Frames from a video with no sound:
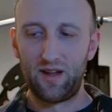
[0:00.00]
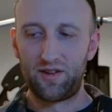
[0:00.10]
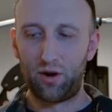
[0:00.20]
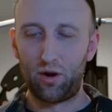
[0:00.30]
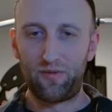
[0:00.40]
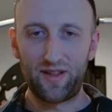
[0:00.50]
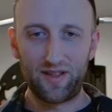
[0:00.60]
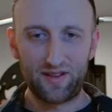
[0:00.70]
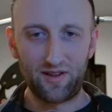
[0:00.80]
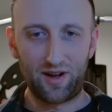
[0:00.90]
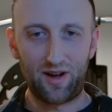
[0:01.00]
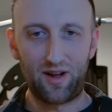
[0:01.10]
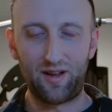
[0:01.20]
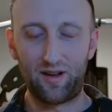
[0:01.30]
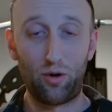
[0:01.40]
So hopefully
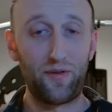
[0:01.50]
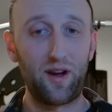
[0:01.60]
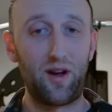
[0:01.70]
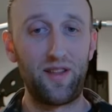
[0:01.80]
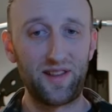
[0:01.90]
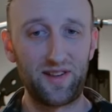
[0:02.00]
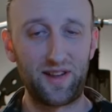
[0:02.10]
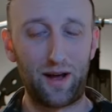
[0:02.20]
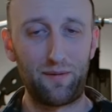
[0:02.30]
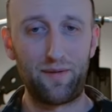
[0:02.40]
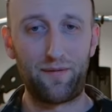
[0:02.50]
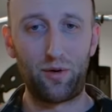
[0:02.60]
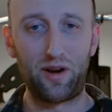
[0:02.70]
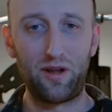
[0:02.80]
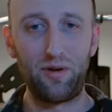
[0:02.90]
all this is helpful
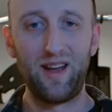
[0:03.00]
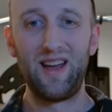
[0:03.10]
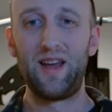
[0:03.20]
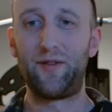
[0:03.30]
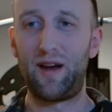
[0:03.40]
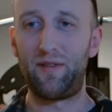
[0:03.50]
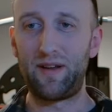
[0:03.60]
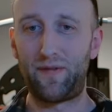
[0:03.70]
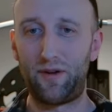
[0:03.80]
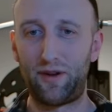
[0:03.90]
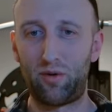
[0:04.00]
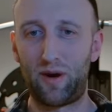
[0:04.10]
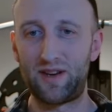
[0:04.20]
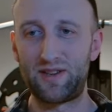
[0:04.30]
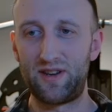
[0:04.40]
for you. If you have any further
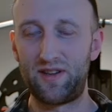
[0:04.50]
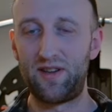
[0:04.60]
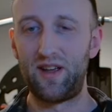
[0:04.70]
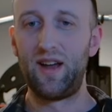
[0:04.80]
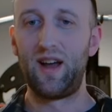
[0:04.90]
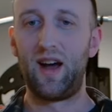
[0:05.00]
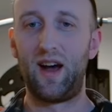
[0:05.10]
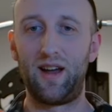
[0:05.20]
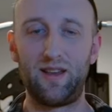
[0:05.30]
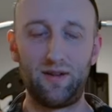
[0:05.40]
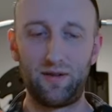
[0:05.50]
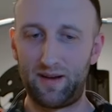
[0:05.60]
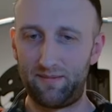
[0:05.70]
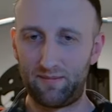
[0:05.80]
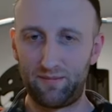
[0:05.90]
questions, you
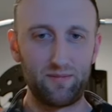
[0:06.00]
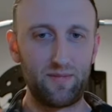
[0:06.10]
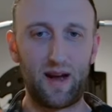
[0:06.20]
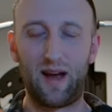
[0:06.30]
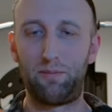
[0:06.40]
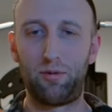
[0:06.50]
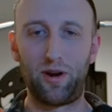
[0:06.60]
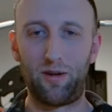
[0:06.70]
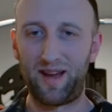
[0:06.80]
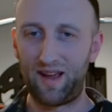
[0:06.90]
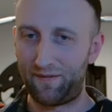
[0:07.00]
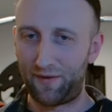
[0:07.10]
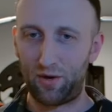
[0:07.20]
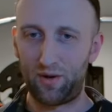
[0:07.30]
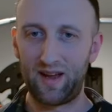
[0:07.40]
can I put all my
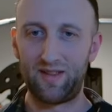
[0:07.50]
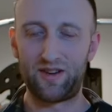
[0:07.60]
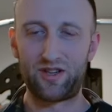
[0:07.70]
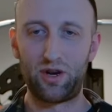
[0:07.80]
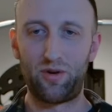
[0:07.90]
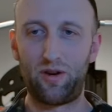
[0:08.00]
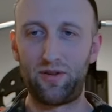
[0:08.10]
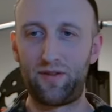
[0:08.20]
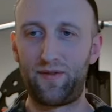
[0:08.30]
info in the show notes.